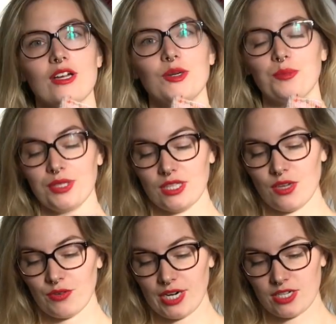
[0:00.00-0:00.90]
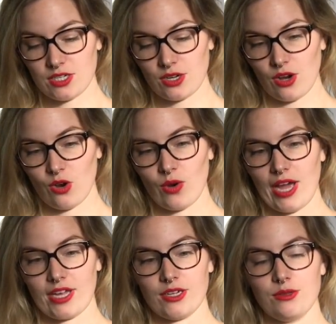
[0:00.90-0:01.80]
completely ready to go. I
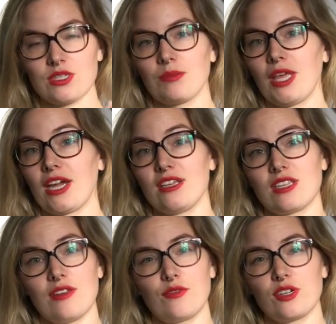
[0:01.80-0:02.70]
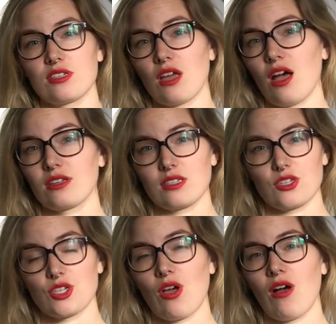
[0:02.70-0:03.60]
can use them, like I said, for socks,
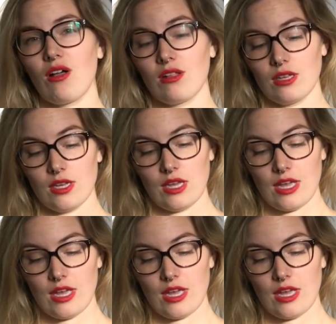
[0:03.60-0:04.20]
shawl,